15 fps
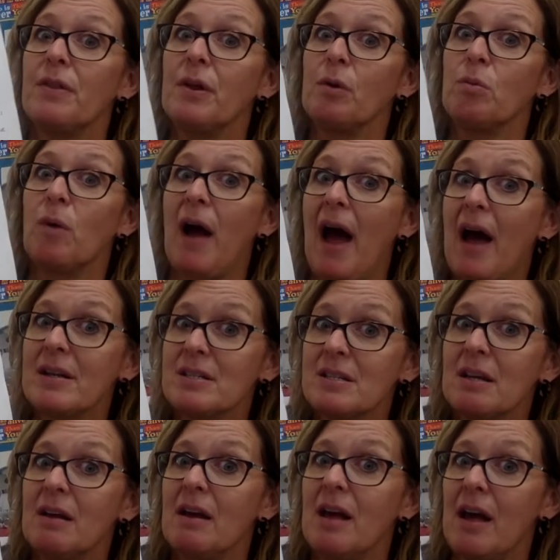the rat
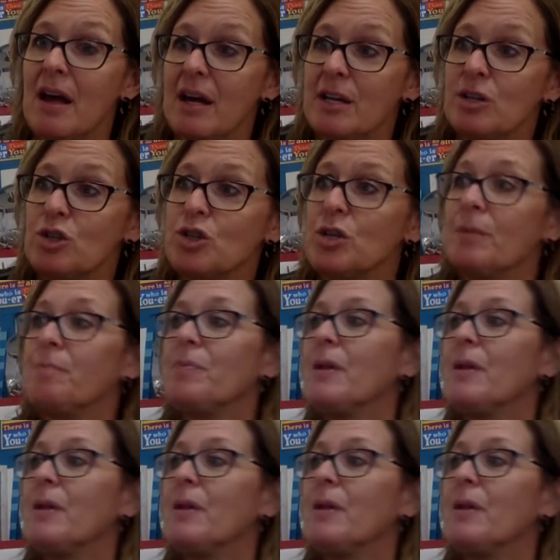edge.